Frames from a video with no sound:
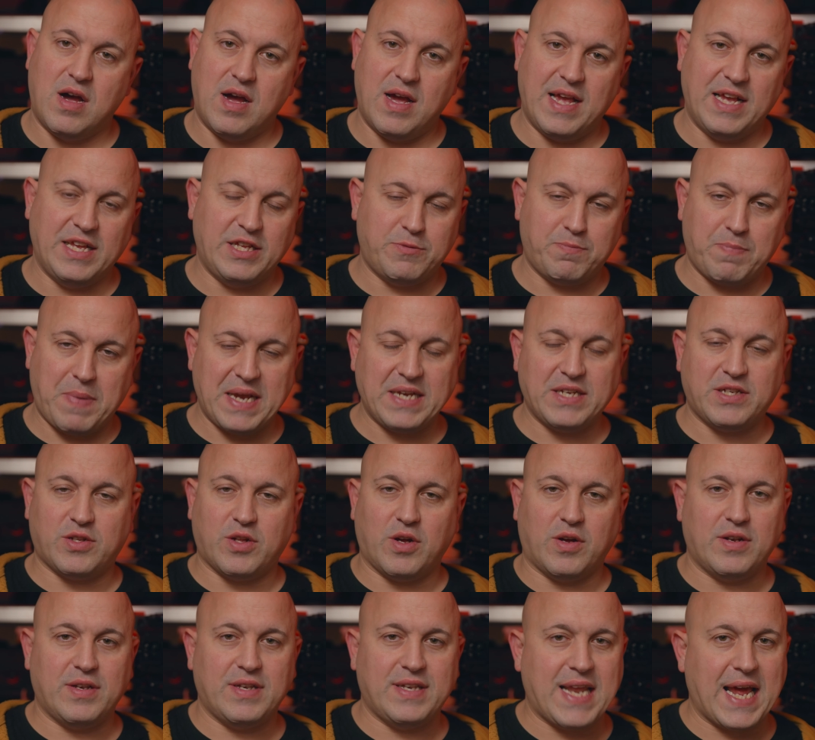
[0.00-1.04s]
It's based
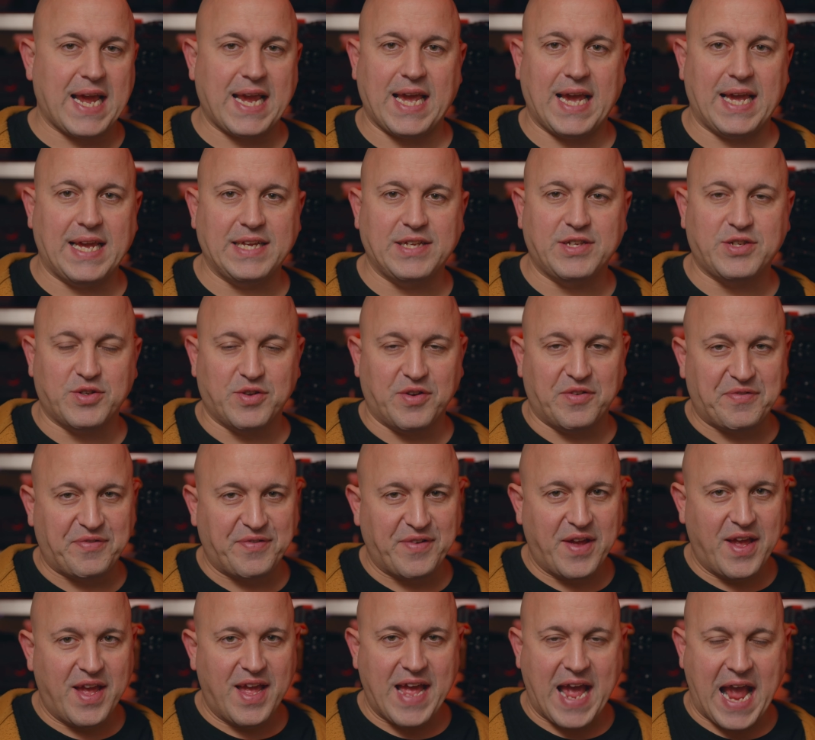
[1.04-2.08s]
on decades of
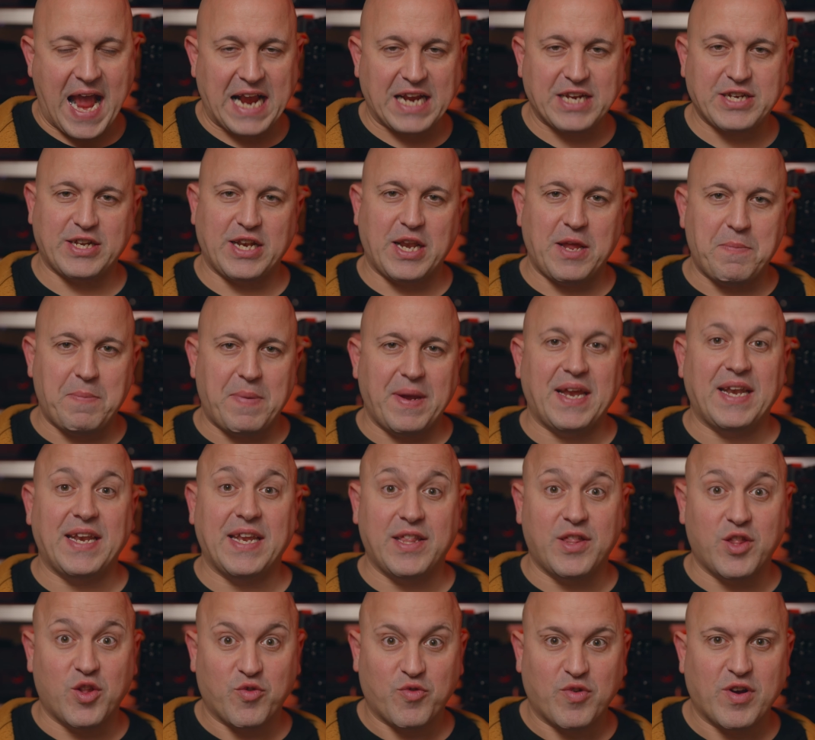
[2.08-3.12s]
actually being
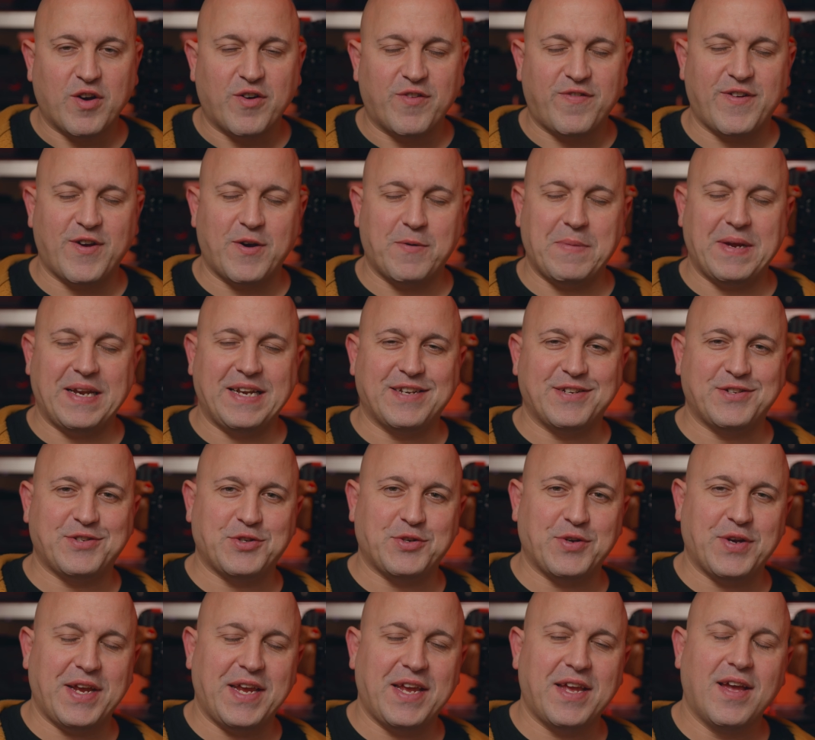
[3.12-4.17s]
in the real film
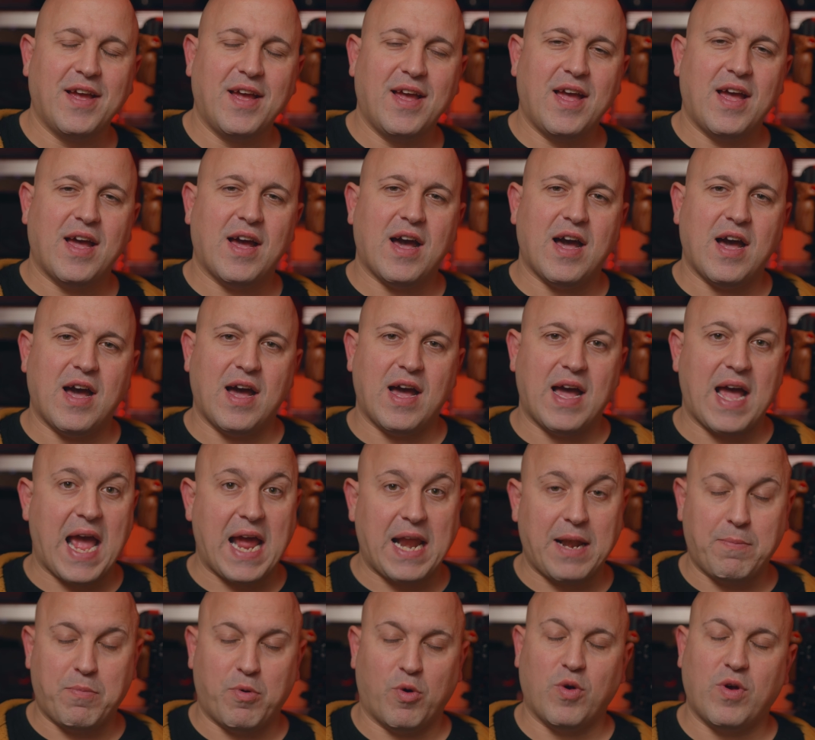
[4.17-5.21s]
industry
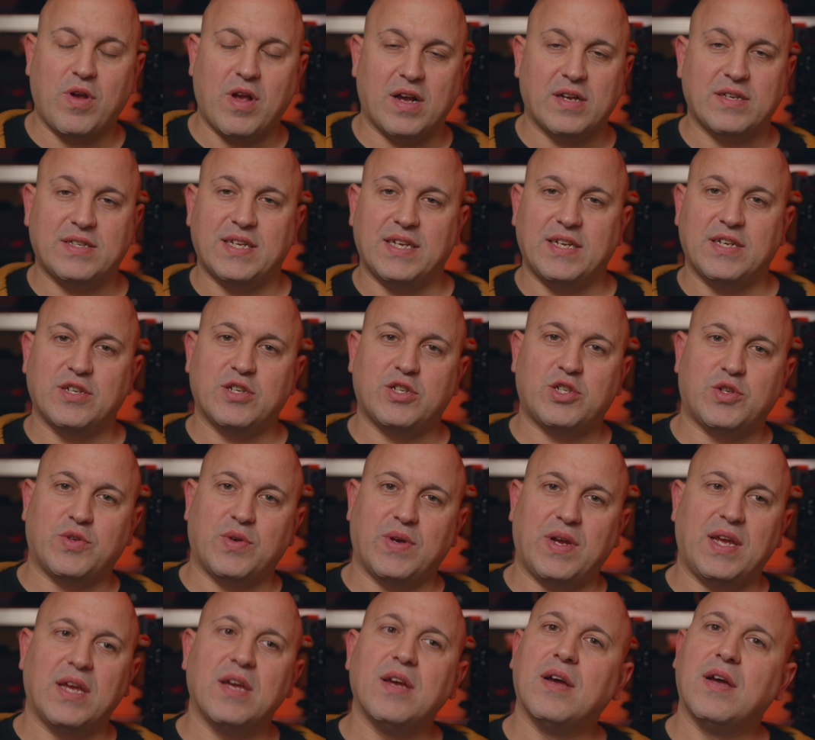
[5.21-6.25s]
and broadcast
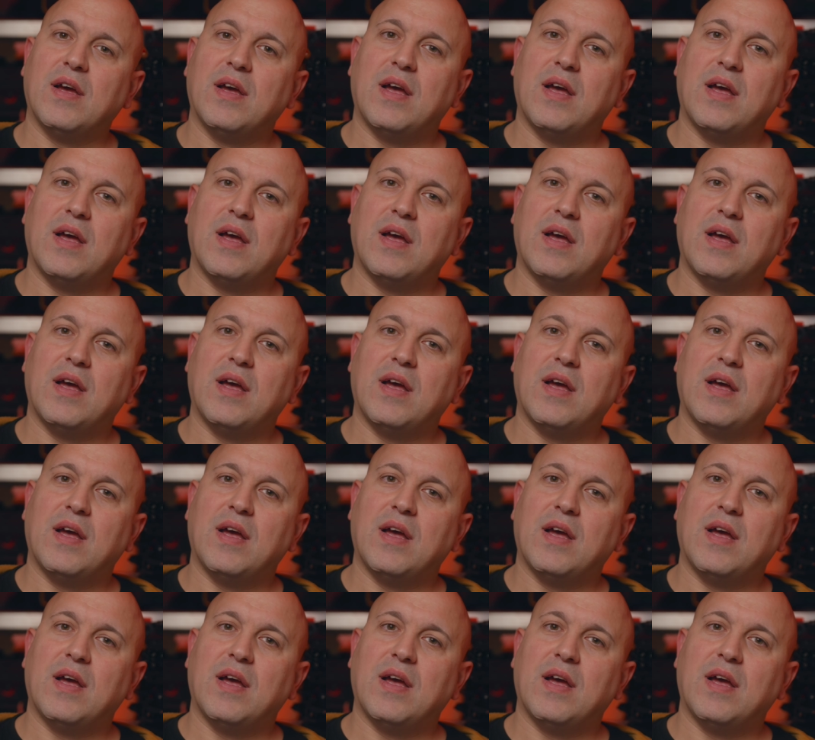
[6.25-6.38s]
industry,